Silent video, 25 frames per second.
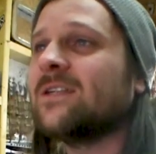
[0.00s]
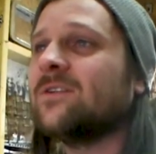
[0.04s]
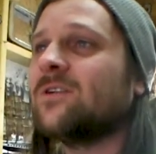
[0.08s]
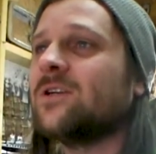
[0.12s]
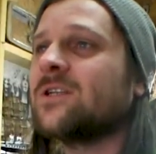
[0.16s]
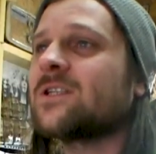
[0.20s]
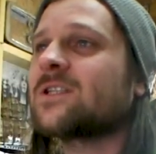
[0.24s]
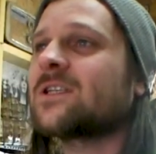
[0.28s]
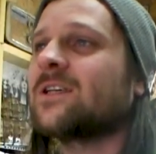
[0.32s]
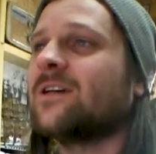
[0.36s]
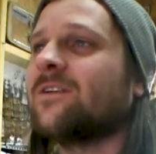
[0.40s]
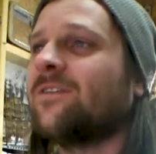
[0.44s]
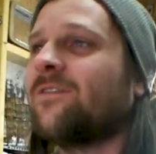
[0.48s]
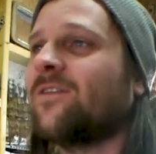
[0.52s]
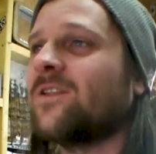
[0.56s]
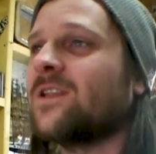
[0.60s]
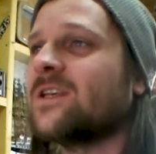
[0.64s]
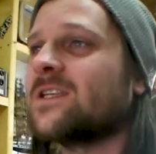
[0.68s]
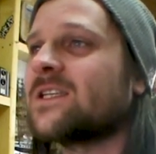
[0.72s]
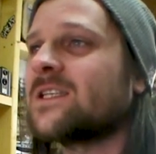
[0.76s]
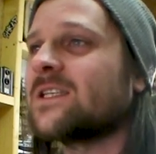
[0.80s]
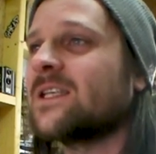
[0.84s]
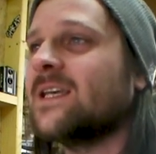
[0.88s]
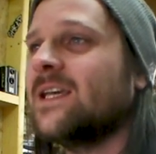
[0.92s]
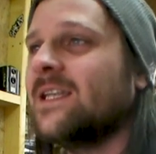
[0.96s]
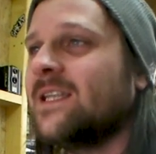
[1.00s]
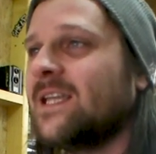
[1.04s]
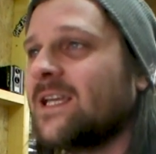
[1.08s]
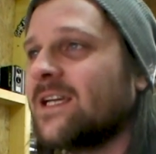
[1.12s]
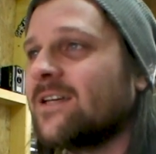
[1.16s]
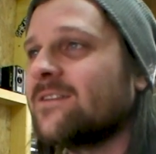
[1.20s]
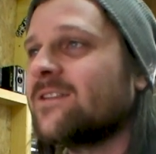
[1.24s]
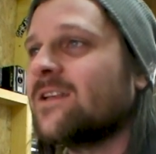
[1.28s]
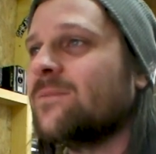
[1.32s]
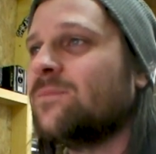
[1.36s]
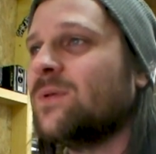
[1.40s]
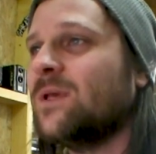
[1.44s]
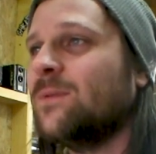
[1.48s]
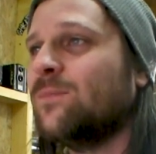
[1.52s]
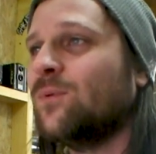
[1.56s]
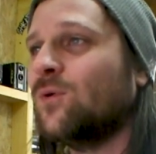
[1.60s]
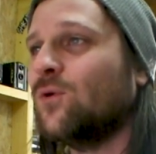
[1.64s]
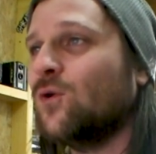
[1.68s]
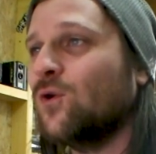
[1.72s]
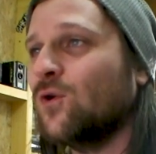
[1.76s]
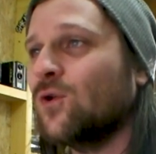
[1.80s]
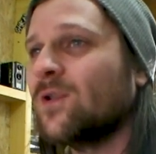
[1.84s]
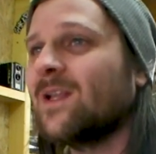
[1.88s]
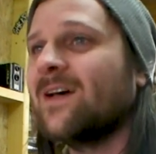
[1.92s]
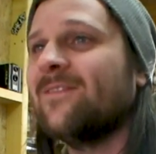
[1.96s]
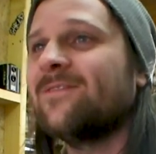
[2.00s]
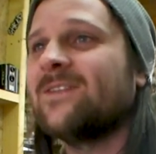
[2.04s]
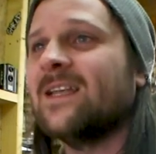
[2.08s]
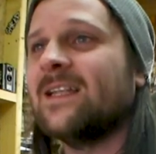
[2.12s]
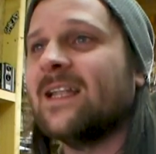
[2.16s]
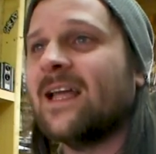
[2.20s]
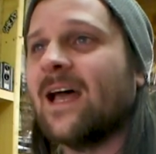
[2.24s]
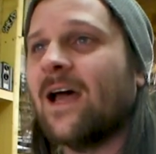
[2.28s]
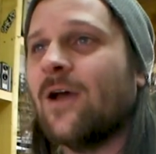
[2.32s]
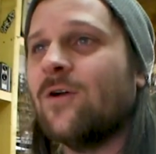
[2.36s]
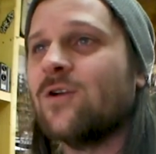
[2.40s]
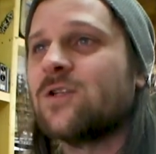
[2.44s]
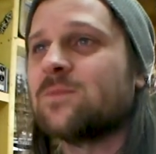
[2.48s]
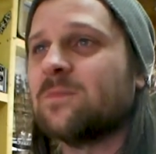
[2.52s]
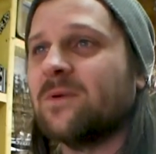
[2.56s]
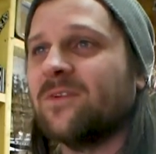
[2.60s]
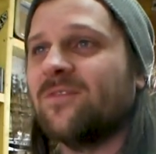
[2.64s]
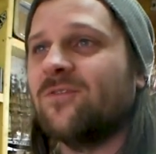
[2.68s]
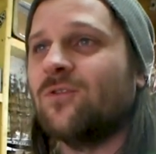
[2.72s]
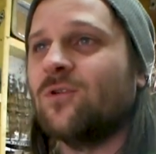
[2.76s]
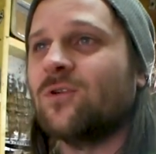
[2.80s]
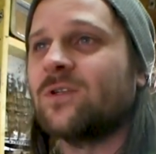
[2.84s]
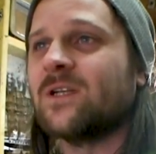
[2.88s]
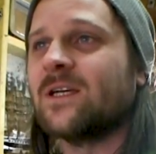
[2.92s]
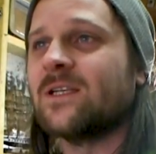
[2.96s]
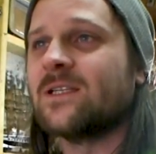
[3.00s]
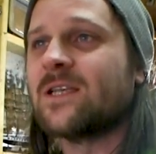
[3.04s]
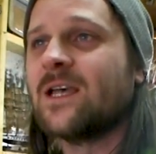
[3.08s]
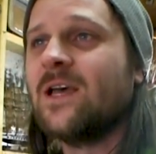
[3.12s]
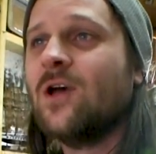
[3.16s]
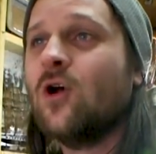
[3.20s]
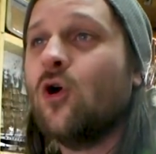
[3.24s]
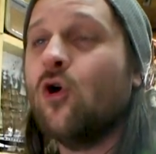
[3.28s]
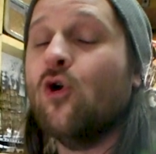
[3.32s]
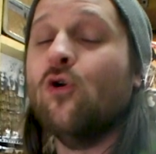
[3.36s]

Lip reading: an Oscar for the slating of the people who lived in the house before us,